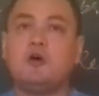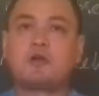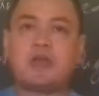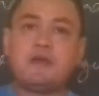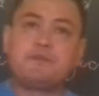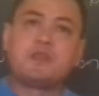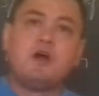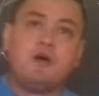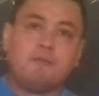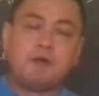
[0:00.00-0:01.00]
okay,
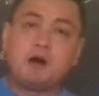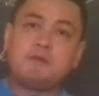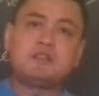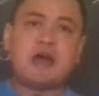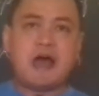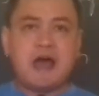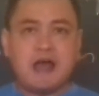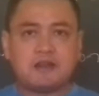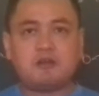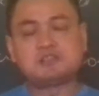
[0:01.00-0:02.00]
Muhammad
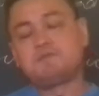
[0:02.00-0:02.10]
had a